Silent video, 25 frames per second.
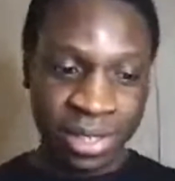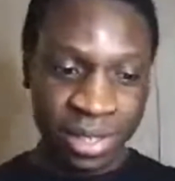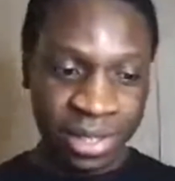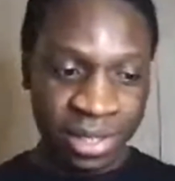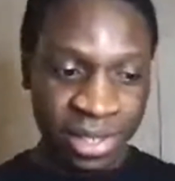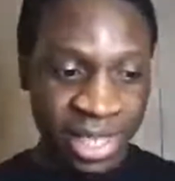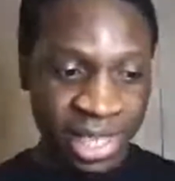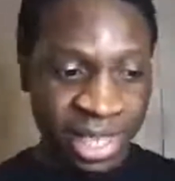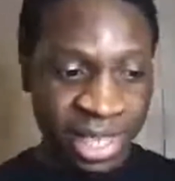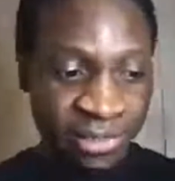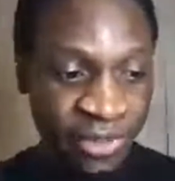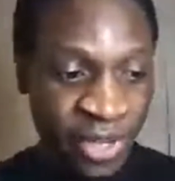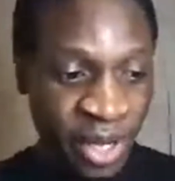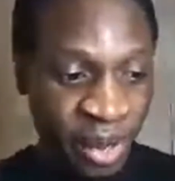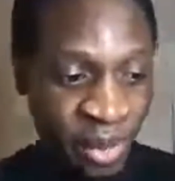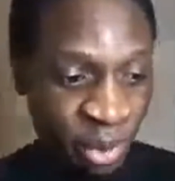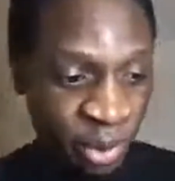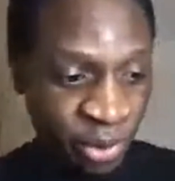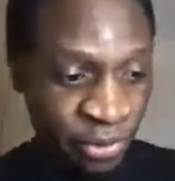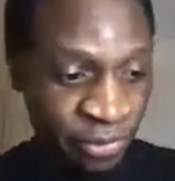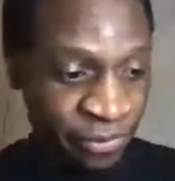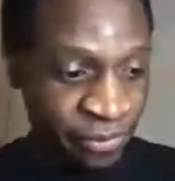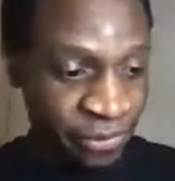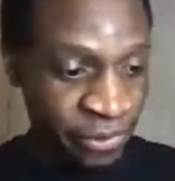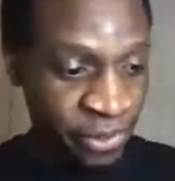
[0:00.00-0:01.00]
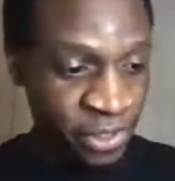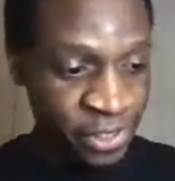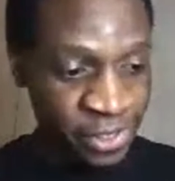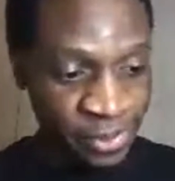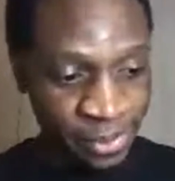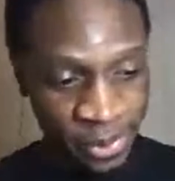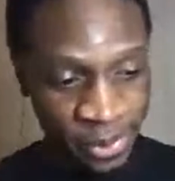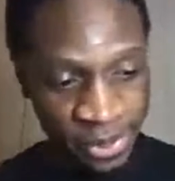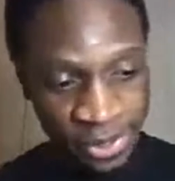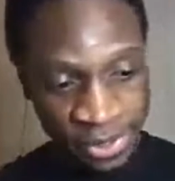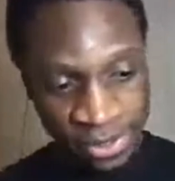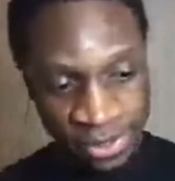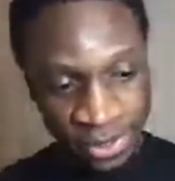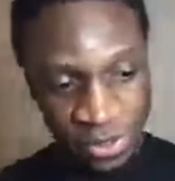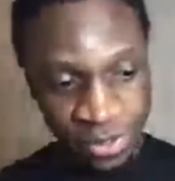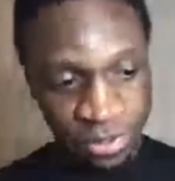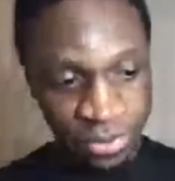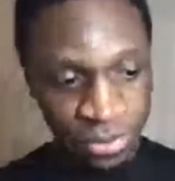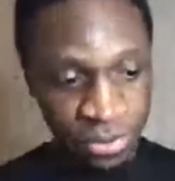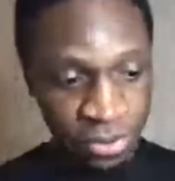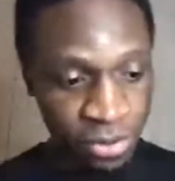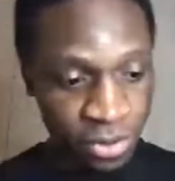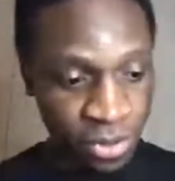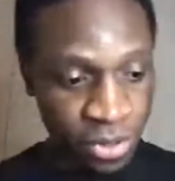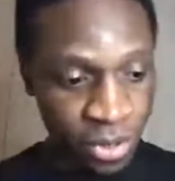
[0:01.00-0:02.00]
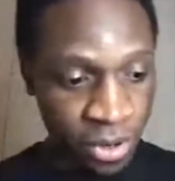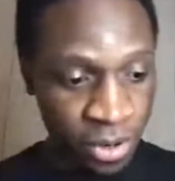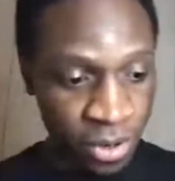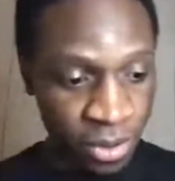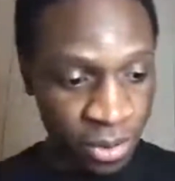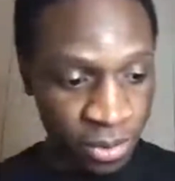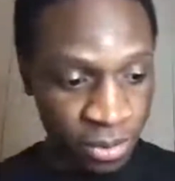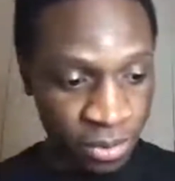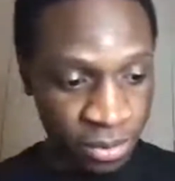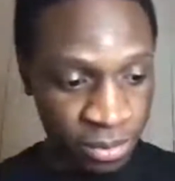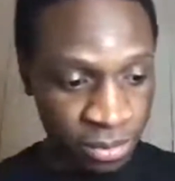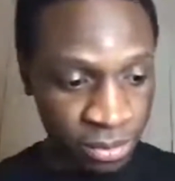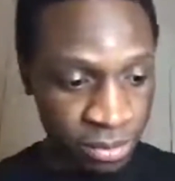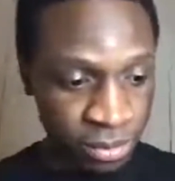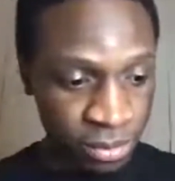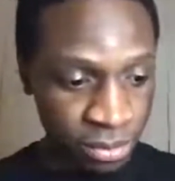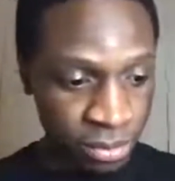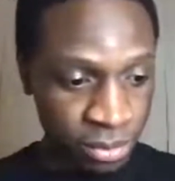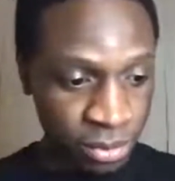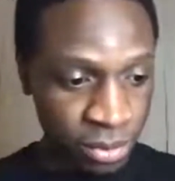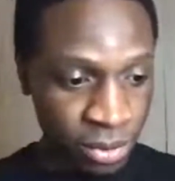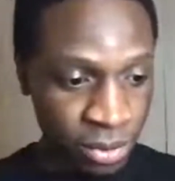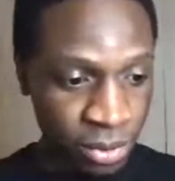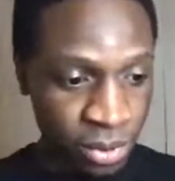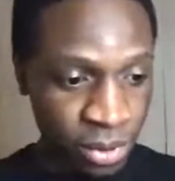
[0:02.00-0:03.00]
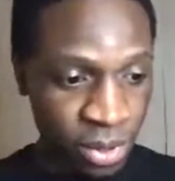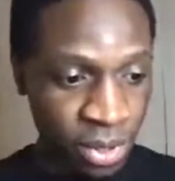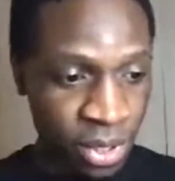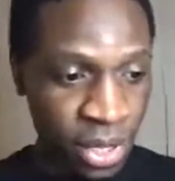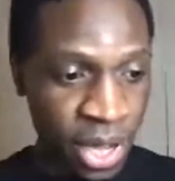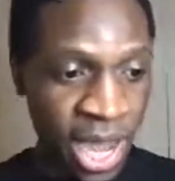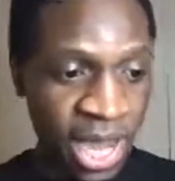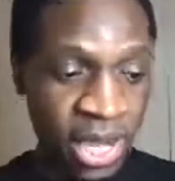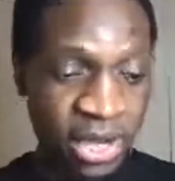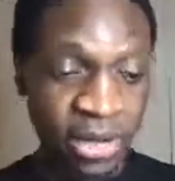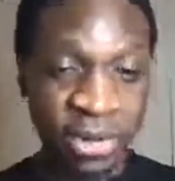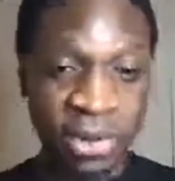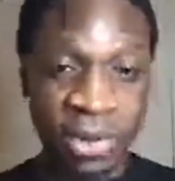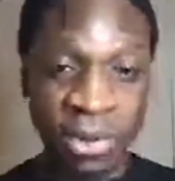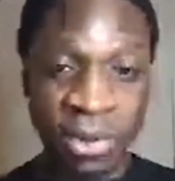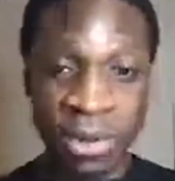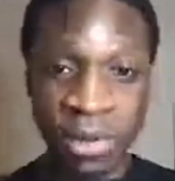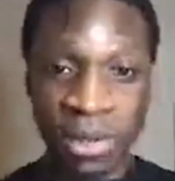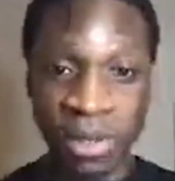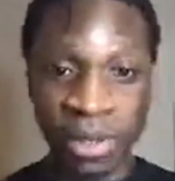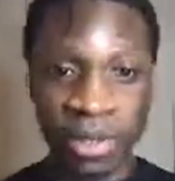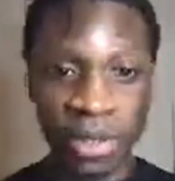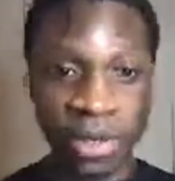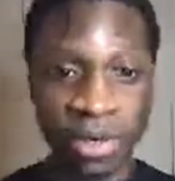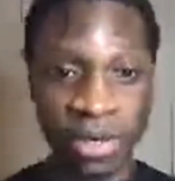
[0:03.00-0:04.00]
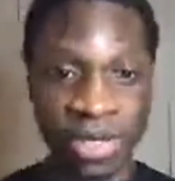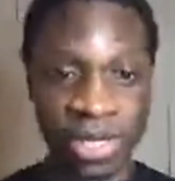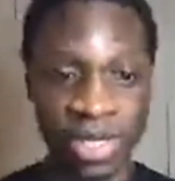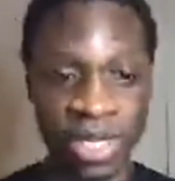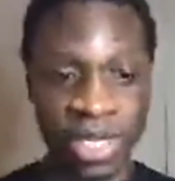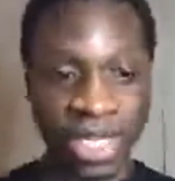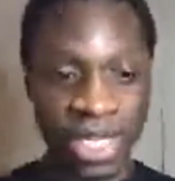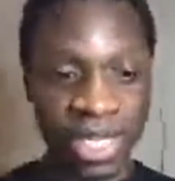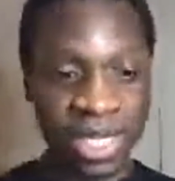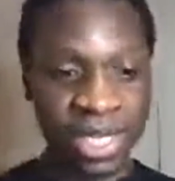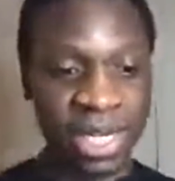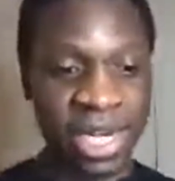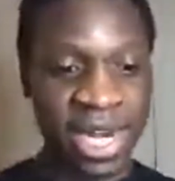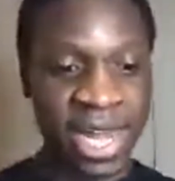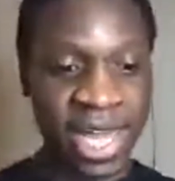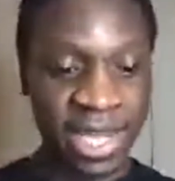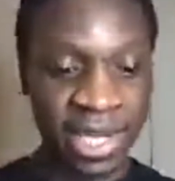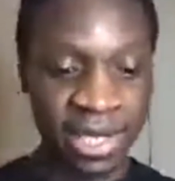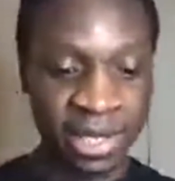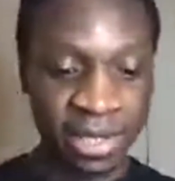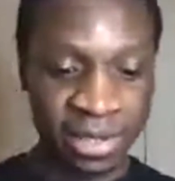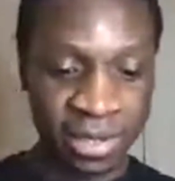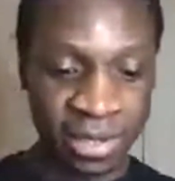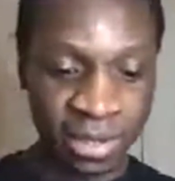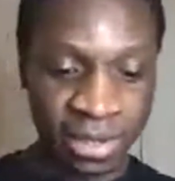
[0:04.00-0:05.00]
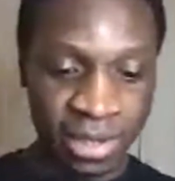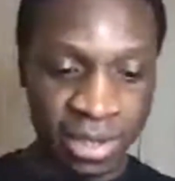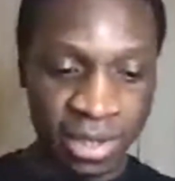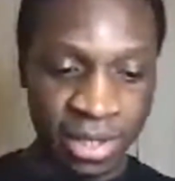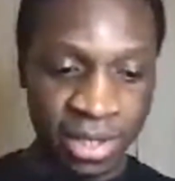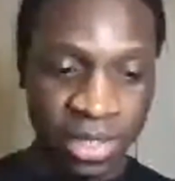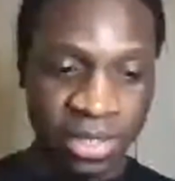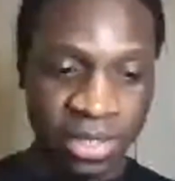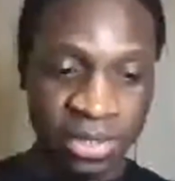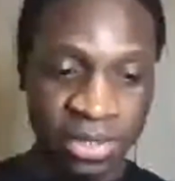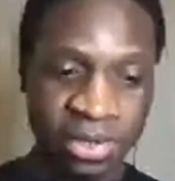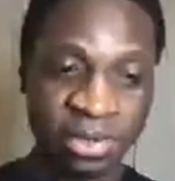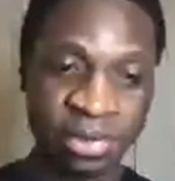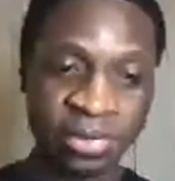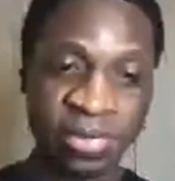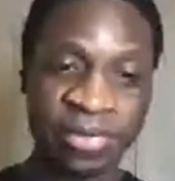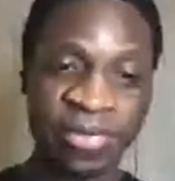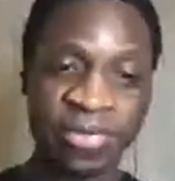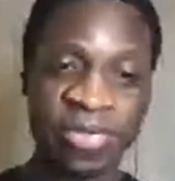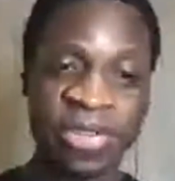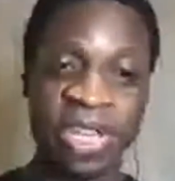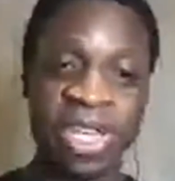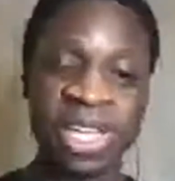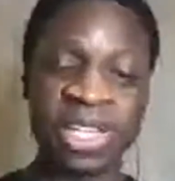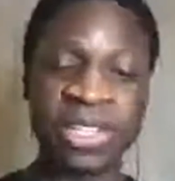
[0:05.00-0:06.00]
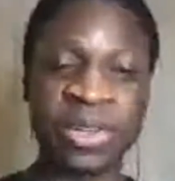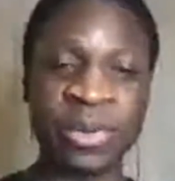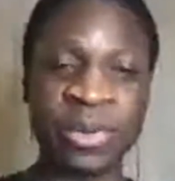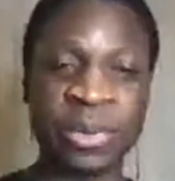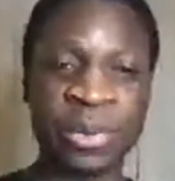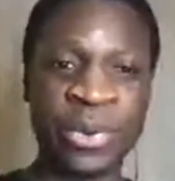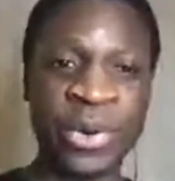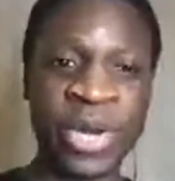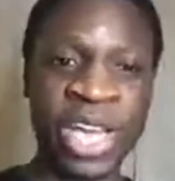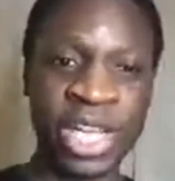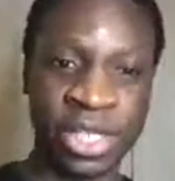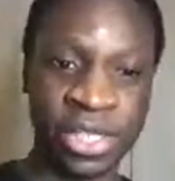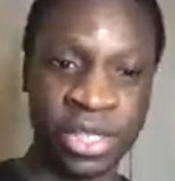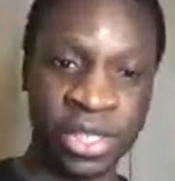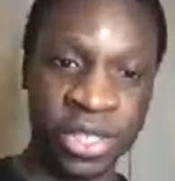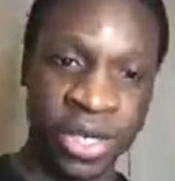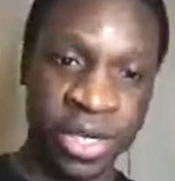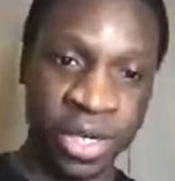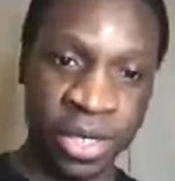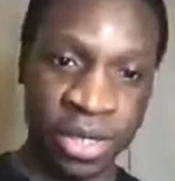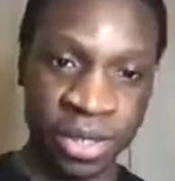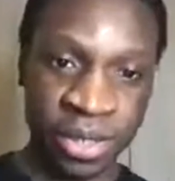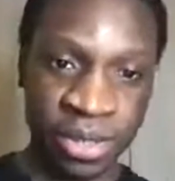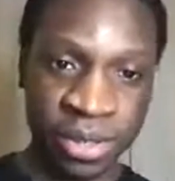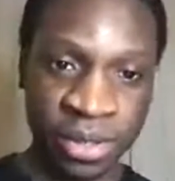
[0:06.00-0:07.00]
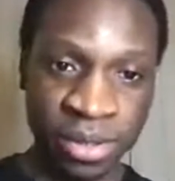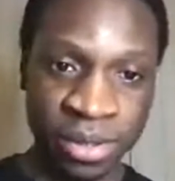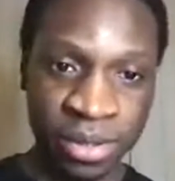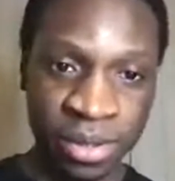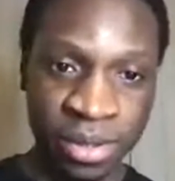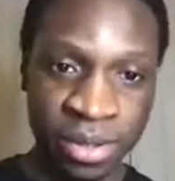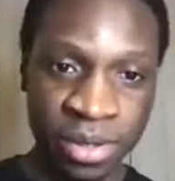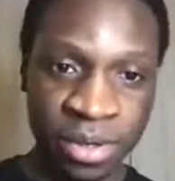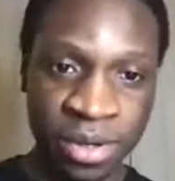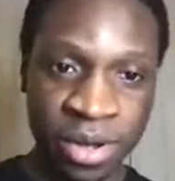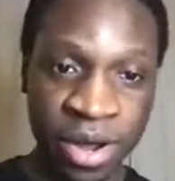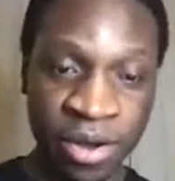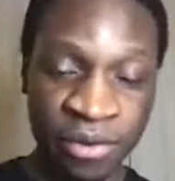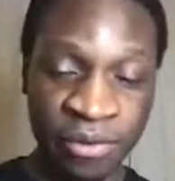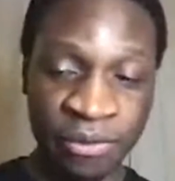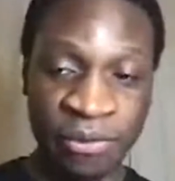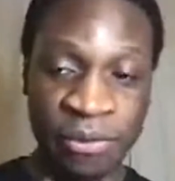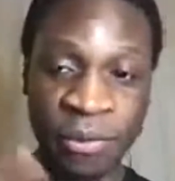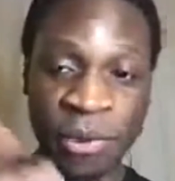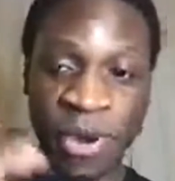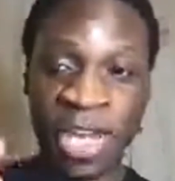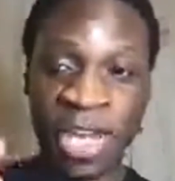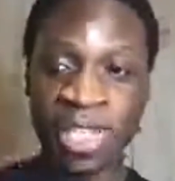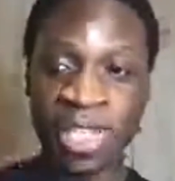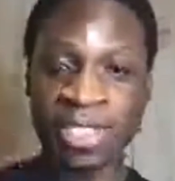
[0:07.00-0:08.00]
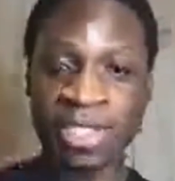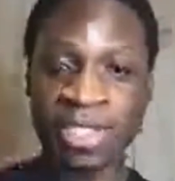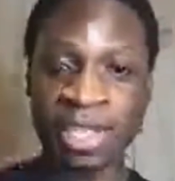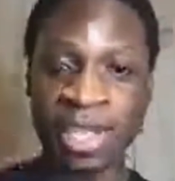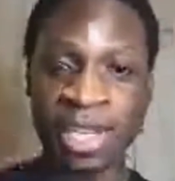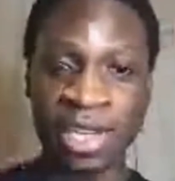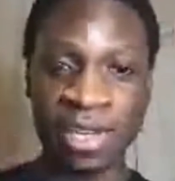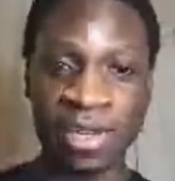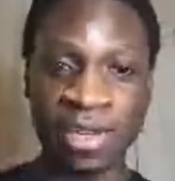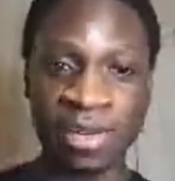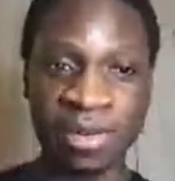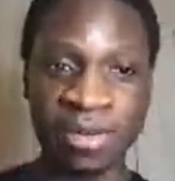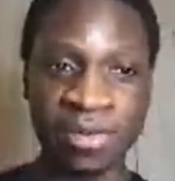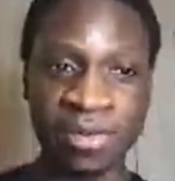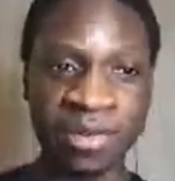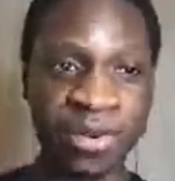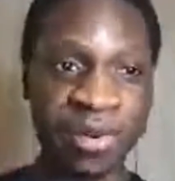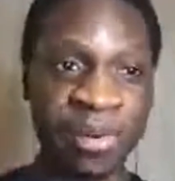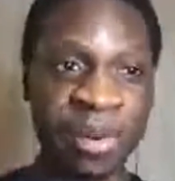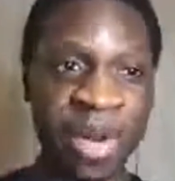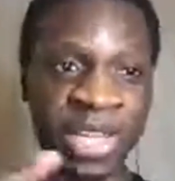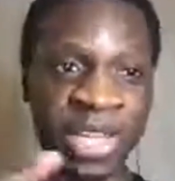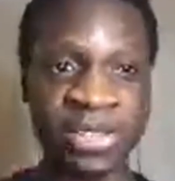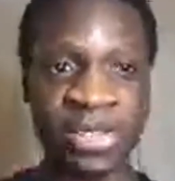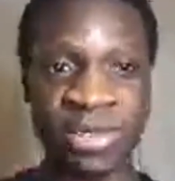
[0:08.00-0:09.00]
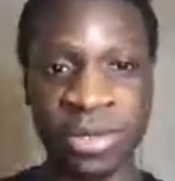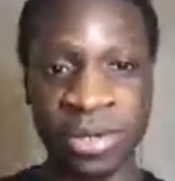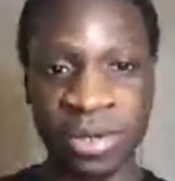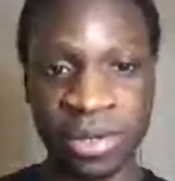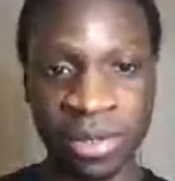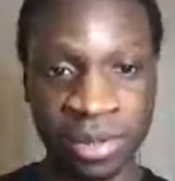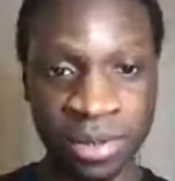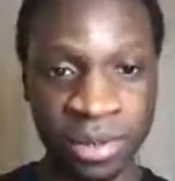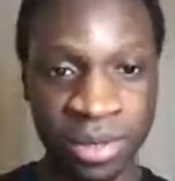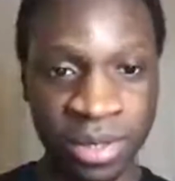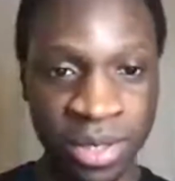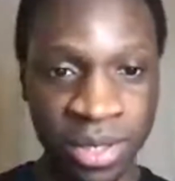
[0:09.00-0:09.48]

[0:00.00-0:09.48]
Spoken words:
if I'm the first person to go, I no longer need like to feel the pressure of waiting for my turn.